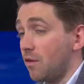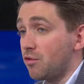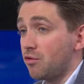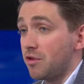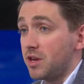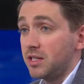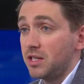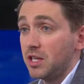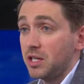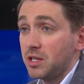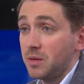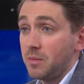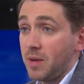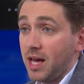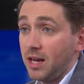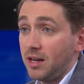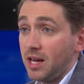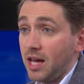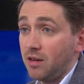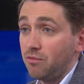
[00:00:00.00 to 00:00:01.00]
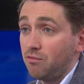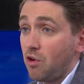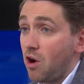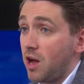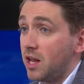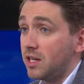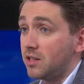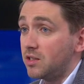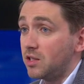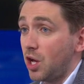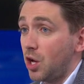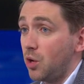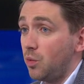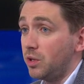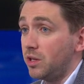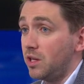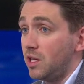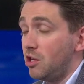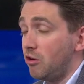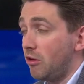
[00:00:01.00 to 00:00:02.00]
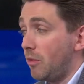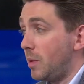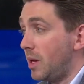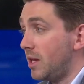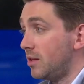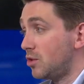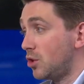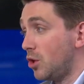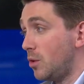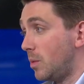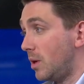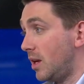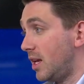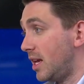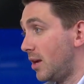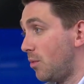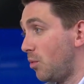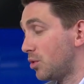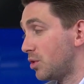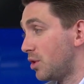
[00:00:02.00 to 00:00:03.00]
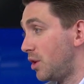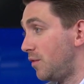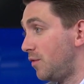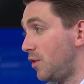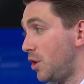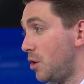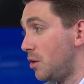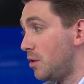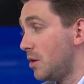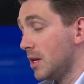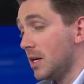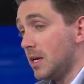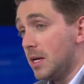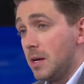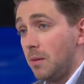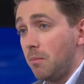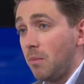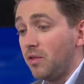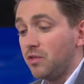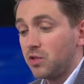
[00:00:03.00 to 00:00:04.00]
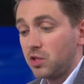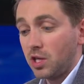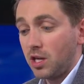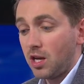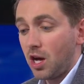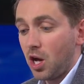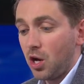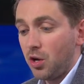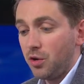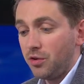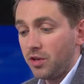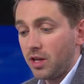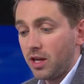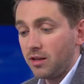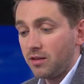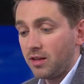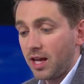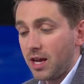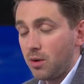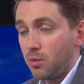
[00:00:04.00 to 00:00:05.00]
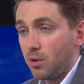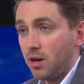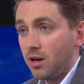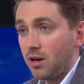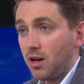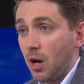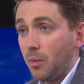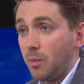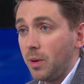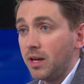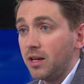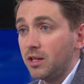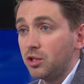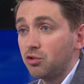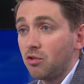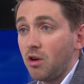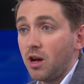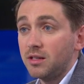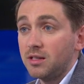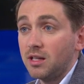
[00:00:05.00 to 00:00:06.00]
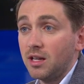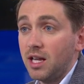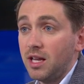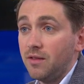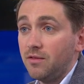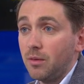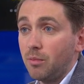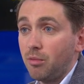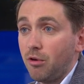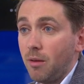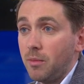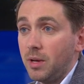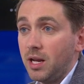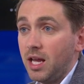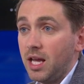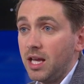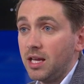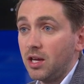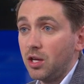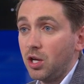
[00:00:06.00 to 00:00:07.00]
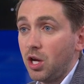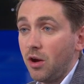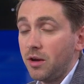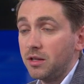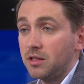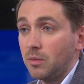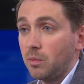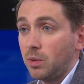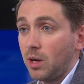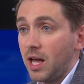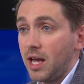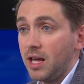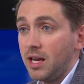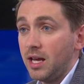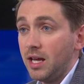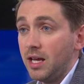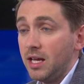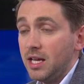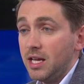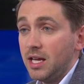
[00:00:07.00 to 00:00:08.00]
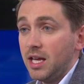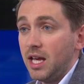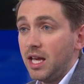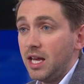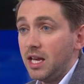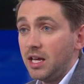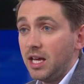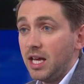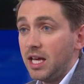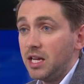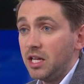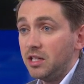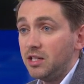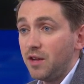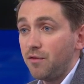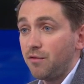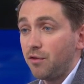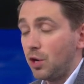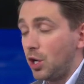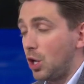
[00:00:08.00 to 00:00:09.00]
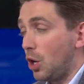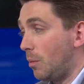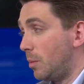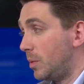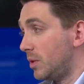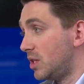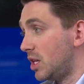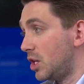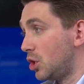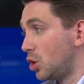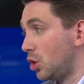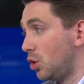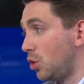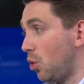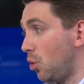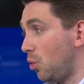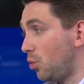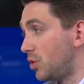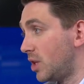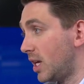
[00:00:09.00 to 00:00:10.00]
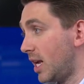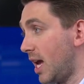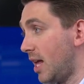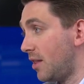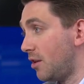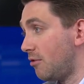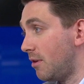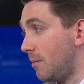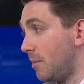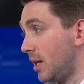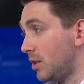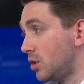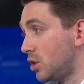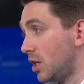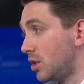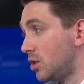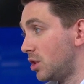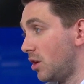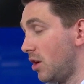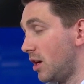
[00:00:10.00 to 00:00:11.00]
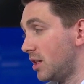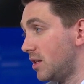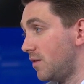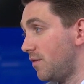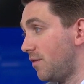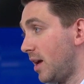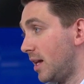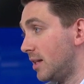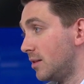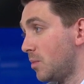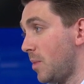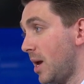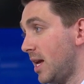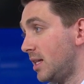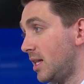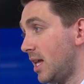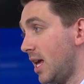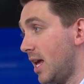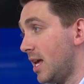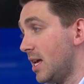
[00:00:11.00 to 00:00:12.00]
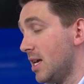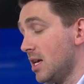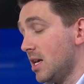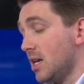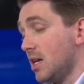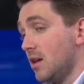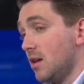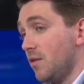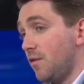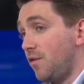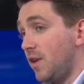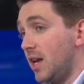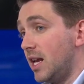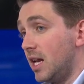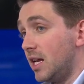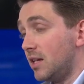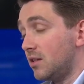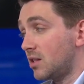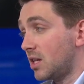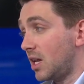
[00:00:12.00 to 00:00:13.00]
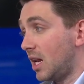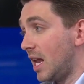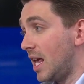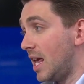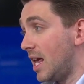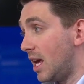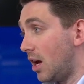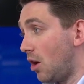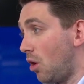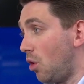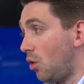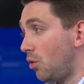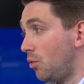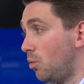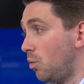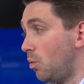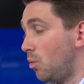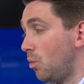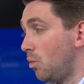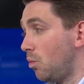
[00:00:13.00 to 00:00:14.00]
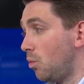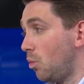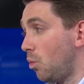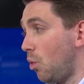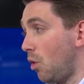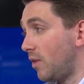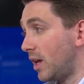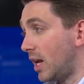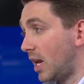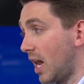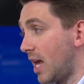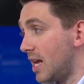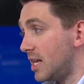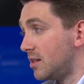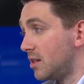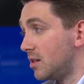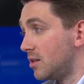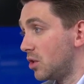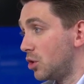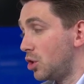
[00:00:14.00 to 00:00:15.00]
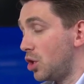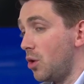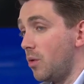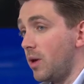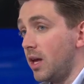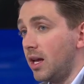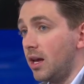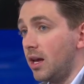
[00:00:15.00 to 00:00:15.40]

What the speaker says: criticism, and rightly so, with the European Super League. It wasn't a few months ago that they were upping and trying to leave the Premier League and going to play in a different competition altogether. And Manchester United fans made their feelings clear on what the Glazers are doing